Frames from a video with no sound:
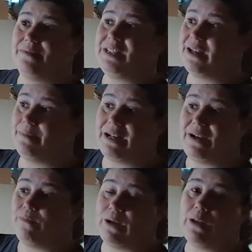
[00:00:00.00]

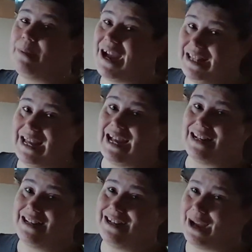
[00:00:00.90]
Somebody will buy
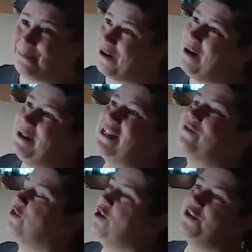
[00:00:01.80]
that, I
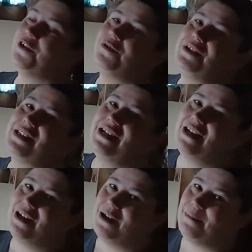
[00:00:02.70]
promise, for all those
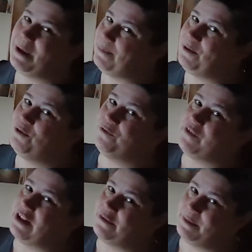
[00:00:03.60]
people who
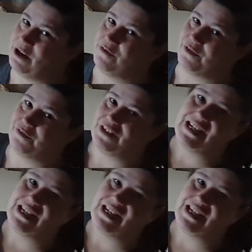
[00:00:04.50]
followed me over for